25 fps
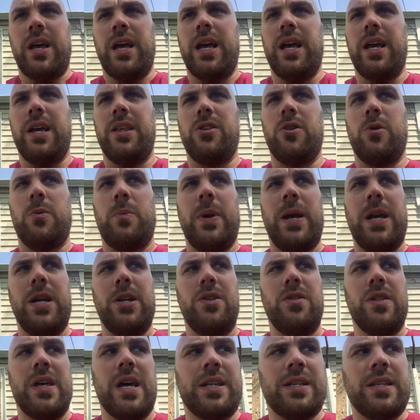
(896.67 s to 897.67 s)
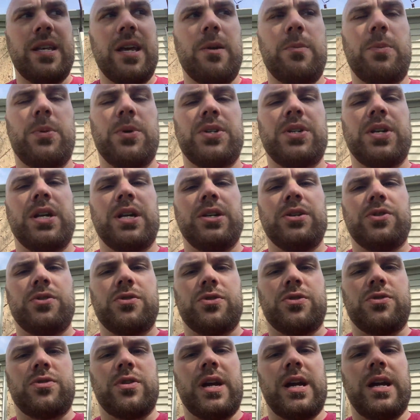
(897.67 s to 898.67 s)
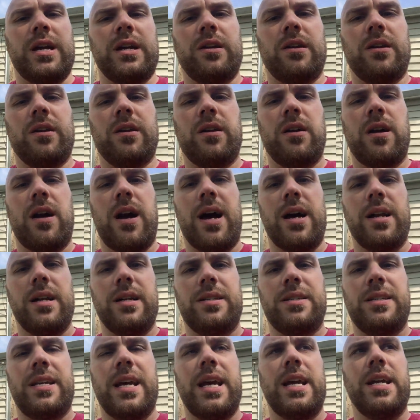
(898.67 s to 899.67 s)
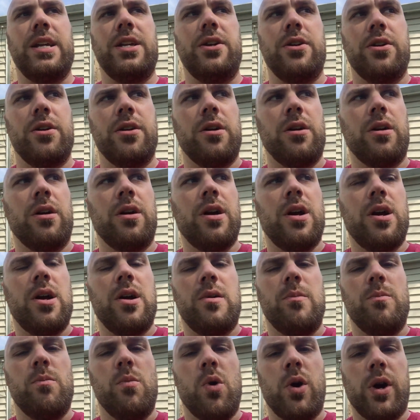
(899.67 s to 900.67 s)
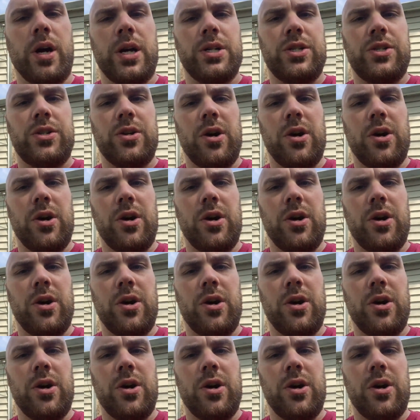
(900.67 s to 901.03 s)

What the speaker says: and they're paying you that 10% interest rate on a 10-year mortgage